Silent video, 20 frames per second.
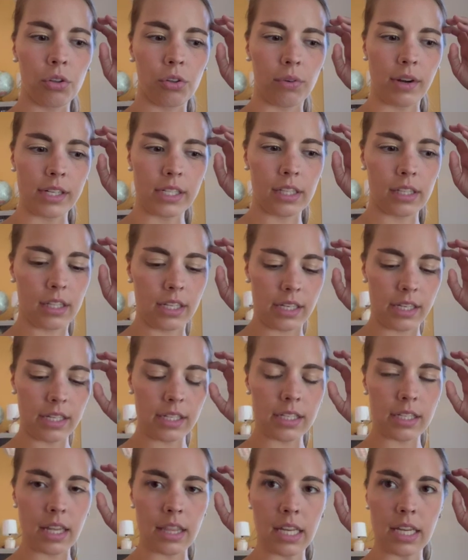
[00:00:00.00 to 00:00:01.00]
rest of
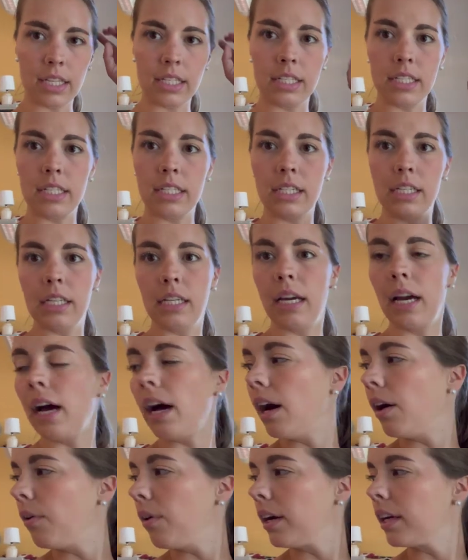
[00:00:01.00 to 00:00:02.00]
these and then see
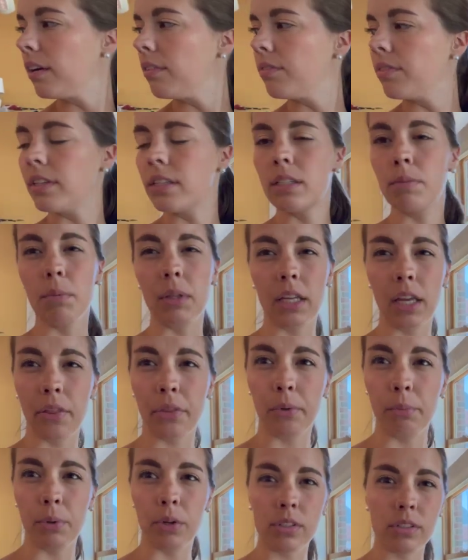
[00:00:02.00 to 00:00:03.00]
how I can fit some of the
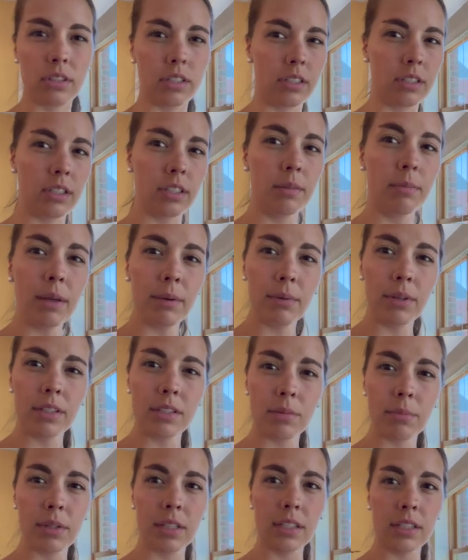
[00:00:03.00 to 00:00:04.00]
other books into maybe
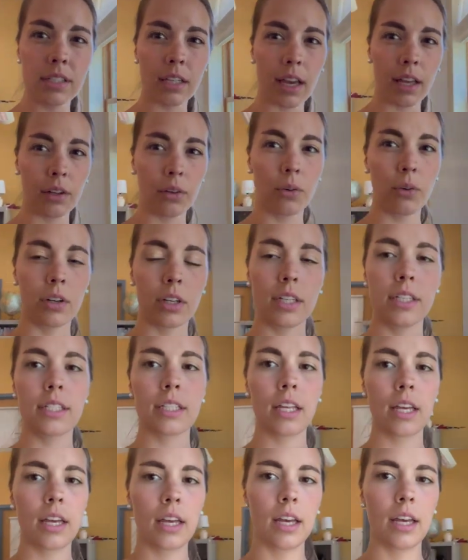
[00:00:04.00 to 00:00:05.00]
some of these categories,
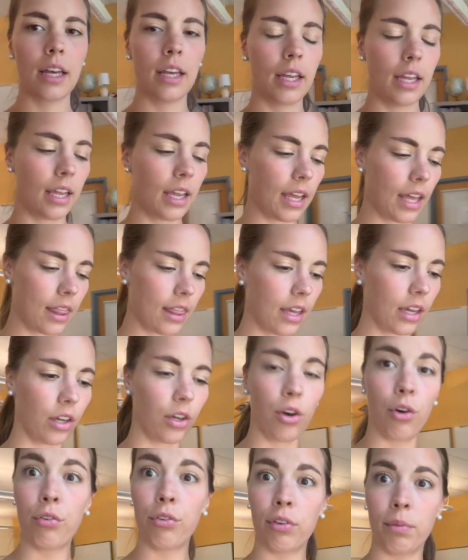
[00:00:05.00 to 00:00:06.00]
and then
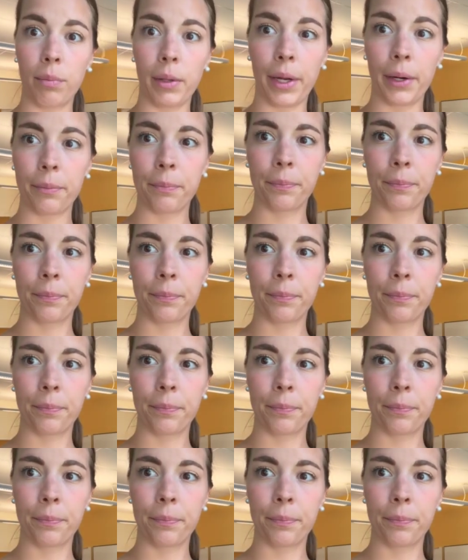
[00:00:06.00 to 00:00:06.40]
go from there.